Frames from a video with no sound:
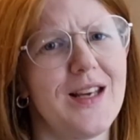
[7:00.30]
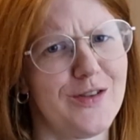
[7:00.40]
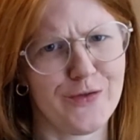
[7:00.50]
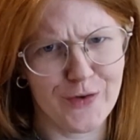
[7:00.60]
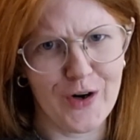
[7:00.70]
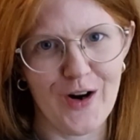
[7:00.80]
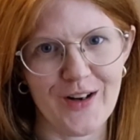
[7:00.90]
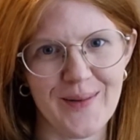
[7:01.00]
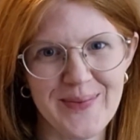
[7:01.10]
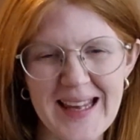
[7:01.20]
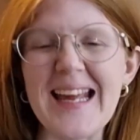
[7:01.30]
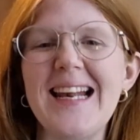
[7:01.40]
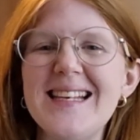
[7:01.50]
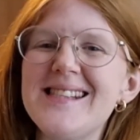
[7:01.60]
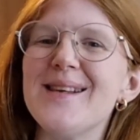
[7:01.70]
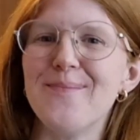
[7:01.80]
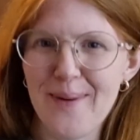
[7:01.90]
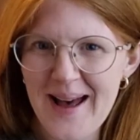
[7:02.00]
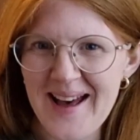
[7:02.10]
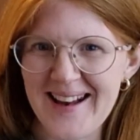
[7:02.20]
is wrong.
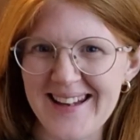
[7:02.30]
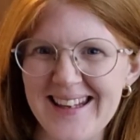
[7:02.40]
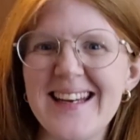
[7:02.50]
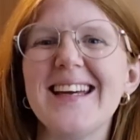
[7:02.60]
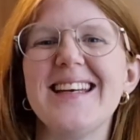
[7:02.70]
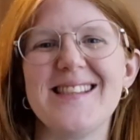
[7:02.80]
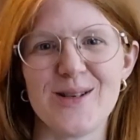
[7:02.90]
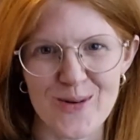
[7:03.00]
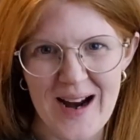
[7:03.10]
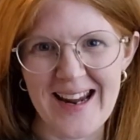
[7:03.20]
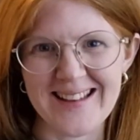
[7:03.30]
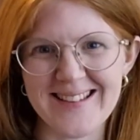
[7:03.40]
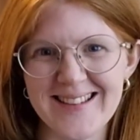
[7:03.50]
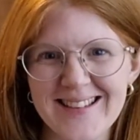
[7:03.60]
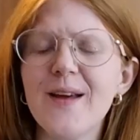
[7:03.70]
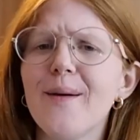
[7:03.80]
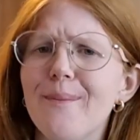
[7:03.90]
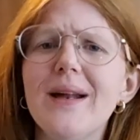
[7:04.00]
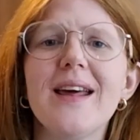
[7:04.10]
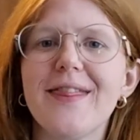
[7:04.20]
Liseberg is right.
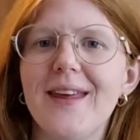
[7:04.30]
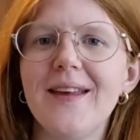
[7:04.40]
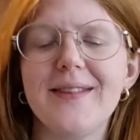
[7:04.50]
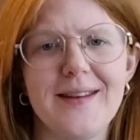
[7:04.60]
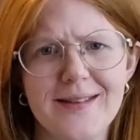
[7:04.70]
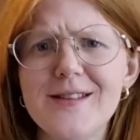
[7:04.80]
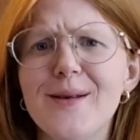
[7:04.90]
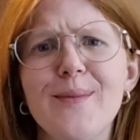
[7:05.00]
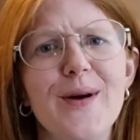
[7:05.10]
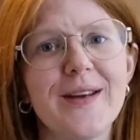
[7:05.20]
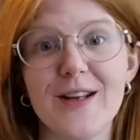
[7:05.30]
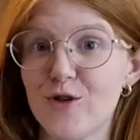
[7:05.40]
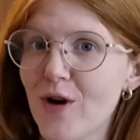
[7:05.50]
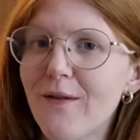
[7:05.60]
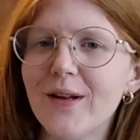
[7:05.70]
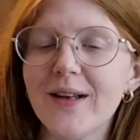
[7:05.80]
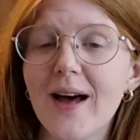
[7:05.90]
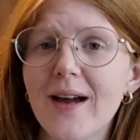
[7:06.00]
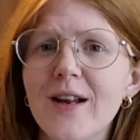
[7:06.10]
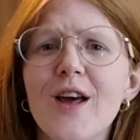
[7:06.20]
But I think that this American travel
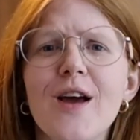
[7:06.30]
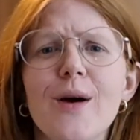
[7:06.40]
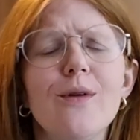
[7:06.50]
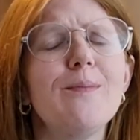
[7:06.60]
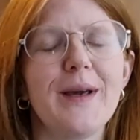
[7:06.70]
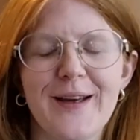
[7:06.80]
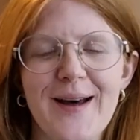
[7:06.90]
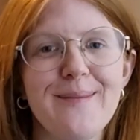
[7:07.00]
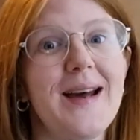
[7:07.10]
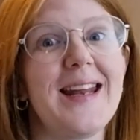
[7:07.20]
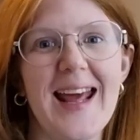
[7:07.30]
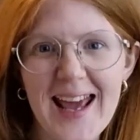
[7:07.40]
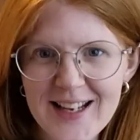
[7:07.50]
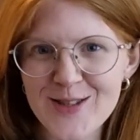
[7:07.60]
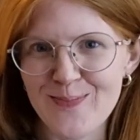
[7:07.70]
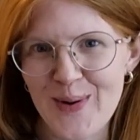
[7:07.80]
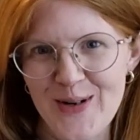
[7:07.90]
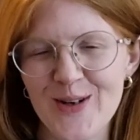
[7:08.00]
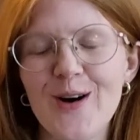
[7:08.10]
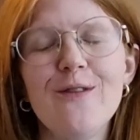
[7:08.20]
guide will become an
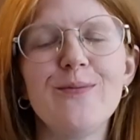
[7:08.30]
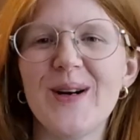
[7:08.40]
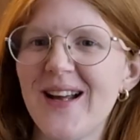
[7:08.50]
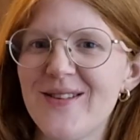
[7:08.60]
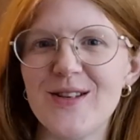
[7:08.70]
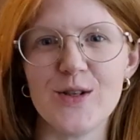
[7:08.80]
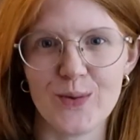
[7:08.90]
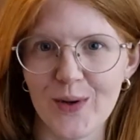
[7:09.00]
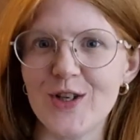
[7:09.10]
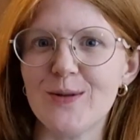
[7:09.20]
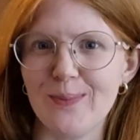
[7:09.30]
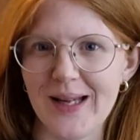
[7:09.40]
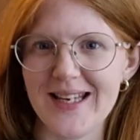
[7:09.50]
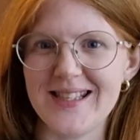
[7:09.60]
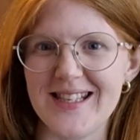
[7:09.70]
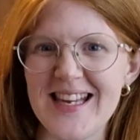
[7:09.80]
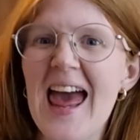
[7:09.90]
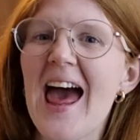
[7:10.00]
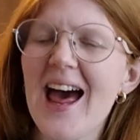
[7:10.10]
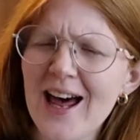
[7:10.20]
expert of pronouncing Swedish places
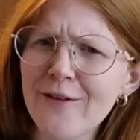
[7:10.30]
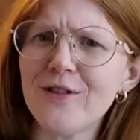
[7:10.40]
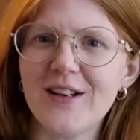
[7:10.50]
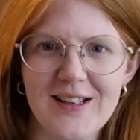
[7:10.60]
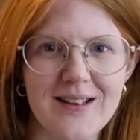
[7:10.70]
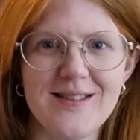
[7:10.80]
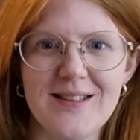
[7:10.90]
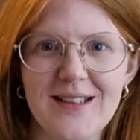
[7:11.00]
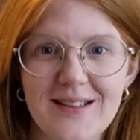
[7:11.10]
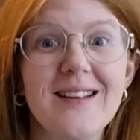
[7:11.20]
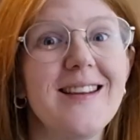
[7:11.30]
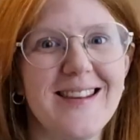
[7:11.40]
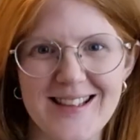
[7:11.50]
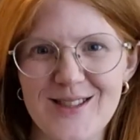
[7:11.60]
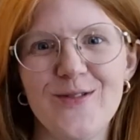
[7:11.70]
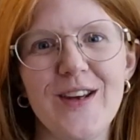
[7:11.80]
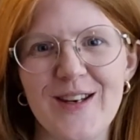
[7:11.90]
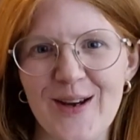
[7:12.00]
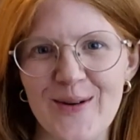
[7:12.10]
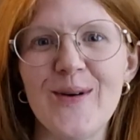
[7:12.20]
after he has seen this
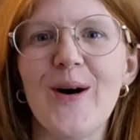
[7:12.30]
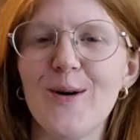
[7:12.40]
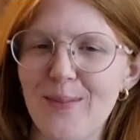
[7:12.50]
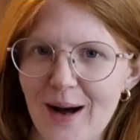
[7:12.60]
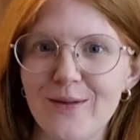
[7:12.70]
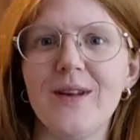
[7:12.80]
video about